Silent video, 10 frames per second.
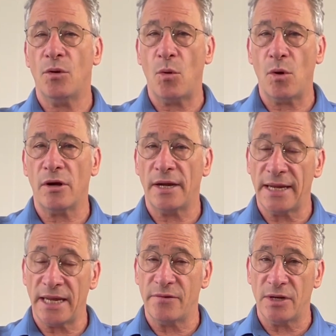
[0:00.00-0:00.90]
or a
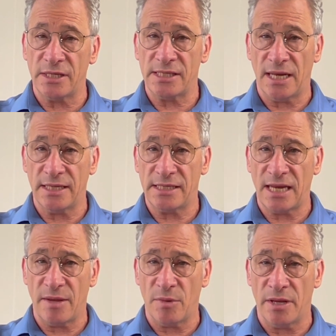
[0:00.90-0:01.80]
handwritten signed
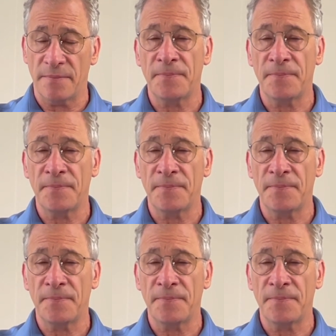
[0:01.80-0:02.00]
statement,